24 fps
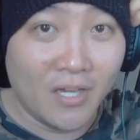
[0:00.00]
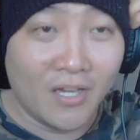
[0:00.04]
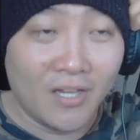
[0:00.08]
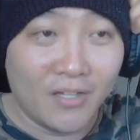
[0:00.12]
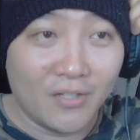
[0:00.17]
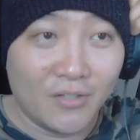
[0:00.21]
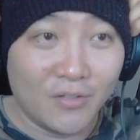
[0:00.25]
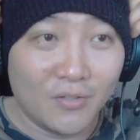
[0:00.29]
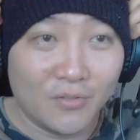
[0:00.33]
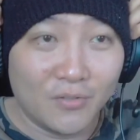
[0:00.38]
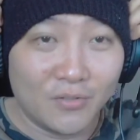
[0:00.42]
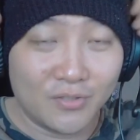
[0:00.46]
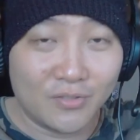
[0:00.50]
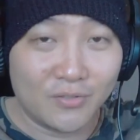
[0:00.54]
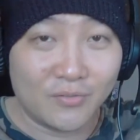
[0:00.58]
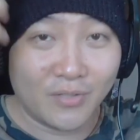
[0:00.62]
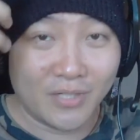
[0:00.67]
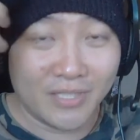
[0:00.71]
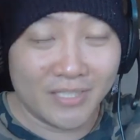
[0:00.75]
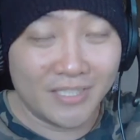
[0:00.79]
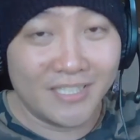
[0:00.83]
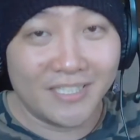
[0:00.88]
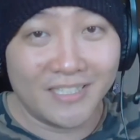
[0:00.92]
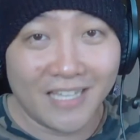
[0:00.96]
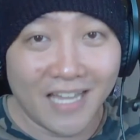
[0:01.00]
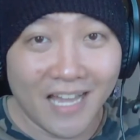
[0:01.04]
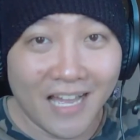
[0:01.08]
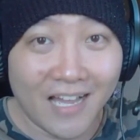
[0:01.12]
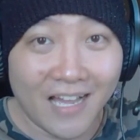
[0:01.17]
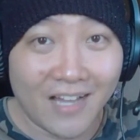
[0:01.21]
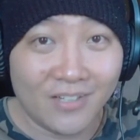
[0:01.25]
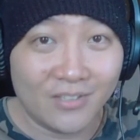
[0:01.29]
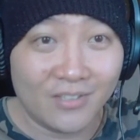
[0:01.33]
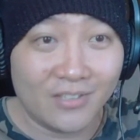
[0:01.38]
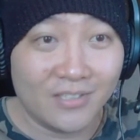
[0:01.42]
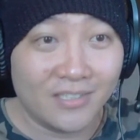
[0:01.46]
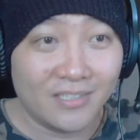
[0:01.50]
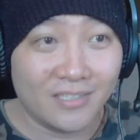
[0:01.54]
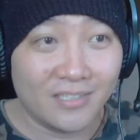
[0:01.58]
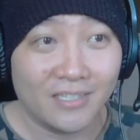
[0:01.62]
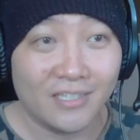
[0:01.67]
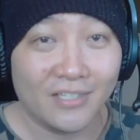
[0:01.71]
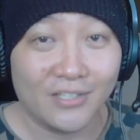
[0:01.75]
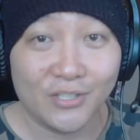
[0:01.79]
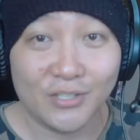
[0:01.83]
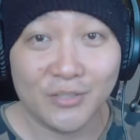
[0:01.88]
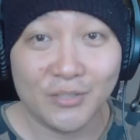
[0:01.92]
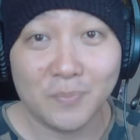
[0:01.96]
stretch it out,
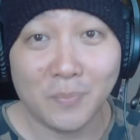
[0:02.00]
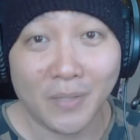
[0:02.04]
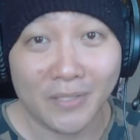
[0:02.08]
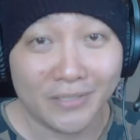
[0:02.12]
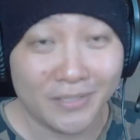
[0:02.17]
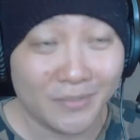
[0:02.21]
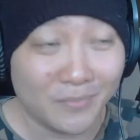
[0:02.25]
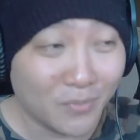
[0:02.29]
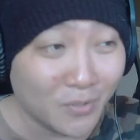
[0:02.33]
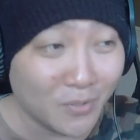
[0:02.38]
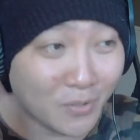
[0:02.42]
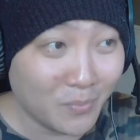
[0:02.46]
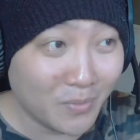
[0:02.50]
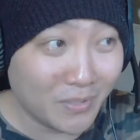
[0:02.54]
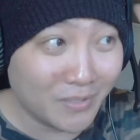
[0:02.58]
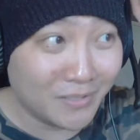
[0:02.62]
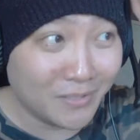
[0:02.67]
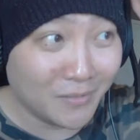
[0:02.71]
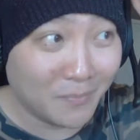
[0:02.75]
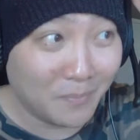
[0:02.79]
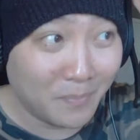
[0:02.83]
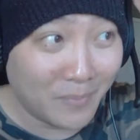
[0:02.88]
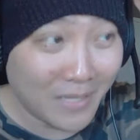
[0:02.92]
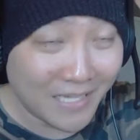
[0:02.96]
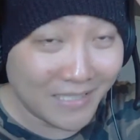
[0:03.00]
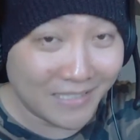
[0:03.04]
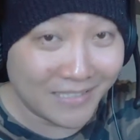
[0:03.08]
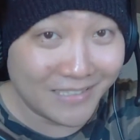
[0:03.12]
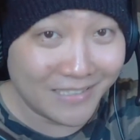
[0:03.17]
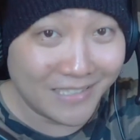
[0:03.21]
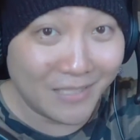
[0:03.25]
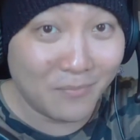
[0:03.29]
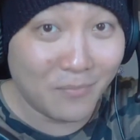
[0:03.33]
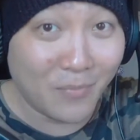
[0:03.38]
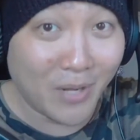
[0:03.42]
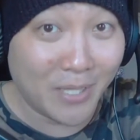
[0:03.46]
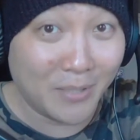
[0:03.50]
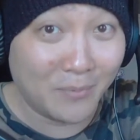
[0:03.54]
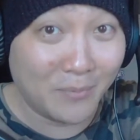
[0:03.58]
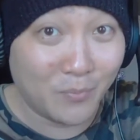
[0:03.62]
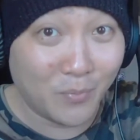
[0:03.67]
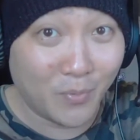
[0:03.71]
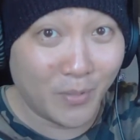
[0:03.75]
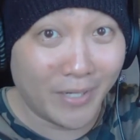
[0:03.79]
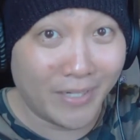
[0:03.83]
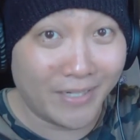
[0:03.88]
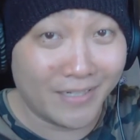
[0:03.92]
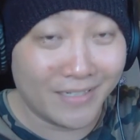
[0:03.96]
it is possible, but the plastic might
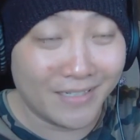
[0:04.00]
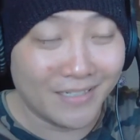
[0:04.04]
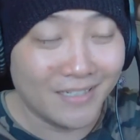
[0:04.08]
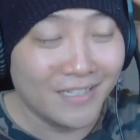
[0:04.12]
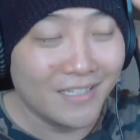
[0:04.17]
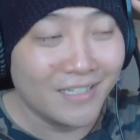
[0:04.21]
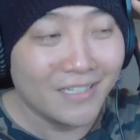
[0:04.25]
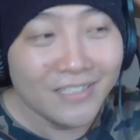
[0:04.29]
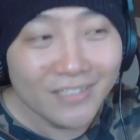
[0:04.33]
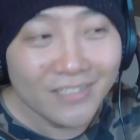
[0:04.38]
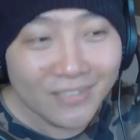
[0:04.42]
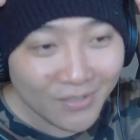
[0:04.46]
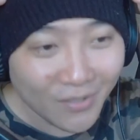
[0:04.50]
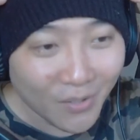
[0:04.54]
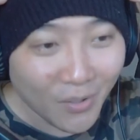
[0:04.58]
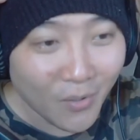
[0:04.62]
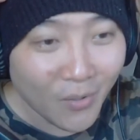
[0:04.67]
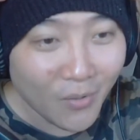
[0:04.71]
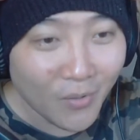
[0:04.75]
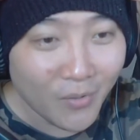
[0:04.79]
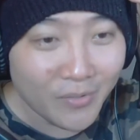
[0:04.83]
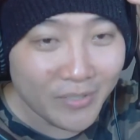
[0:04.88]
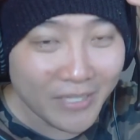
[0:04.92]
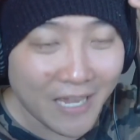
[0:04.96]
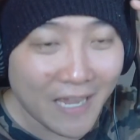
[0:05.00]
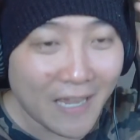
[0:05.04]
break. So yeah,